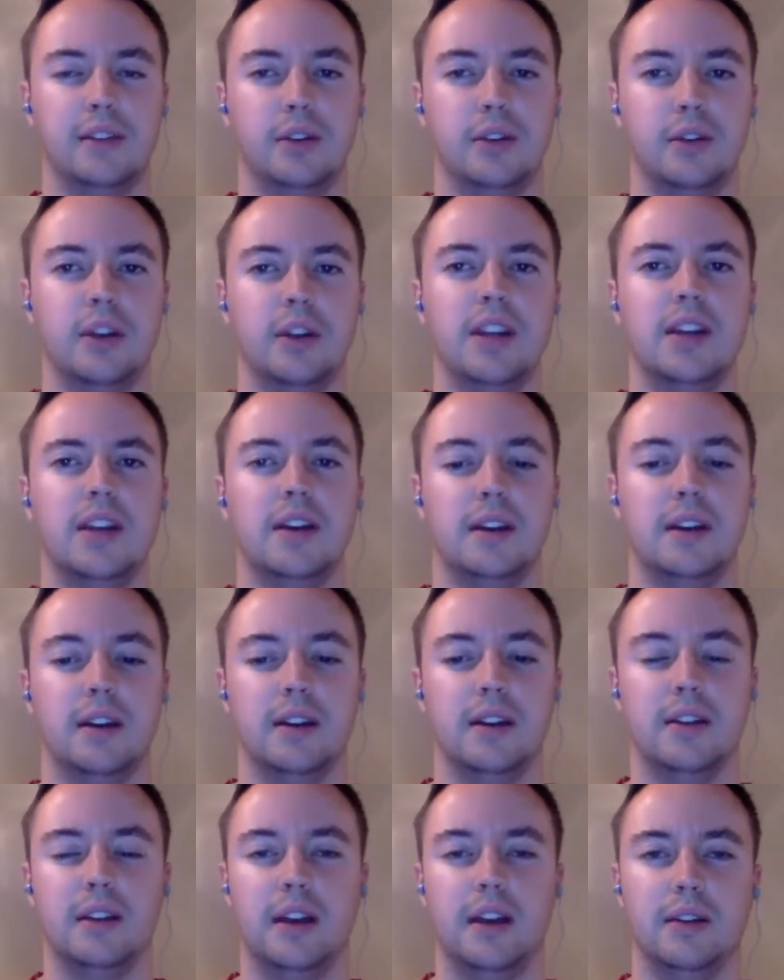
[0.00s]
So
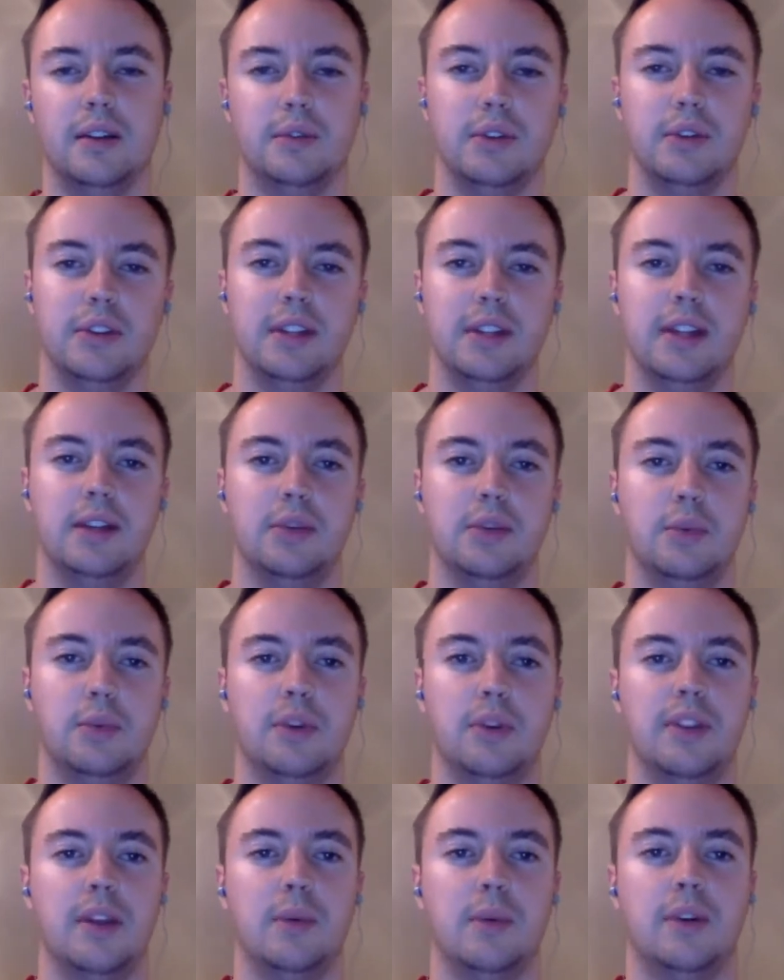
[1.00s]
not really where
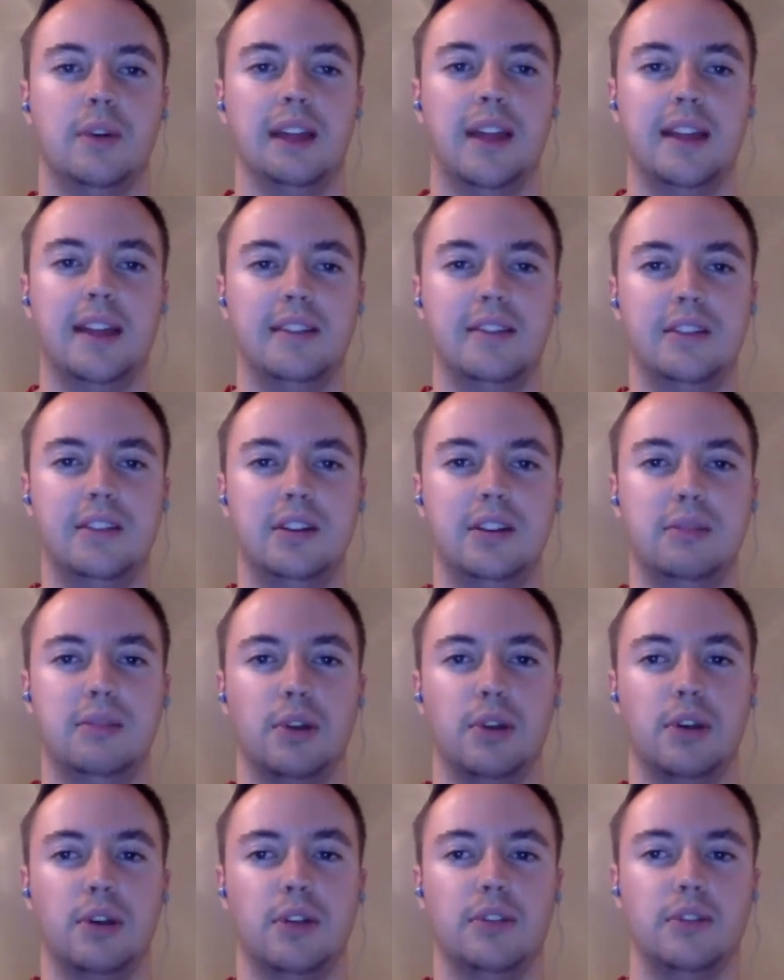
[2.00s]
they were last year,
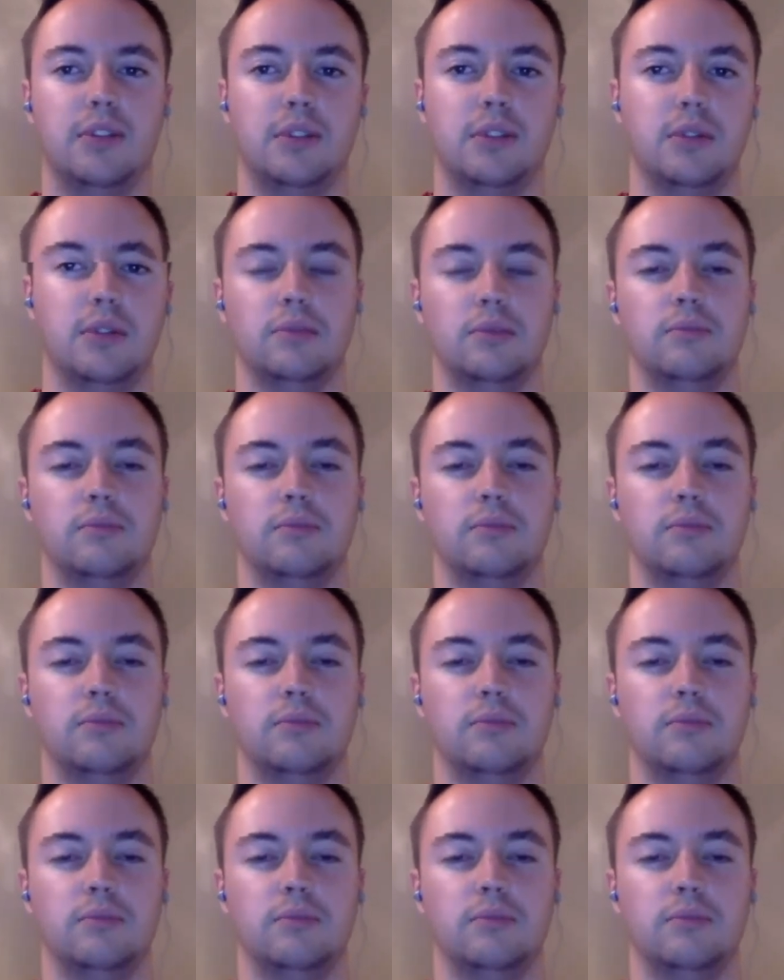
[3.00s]
but also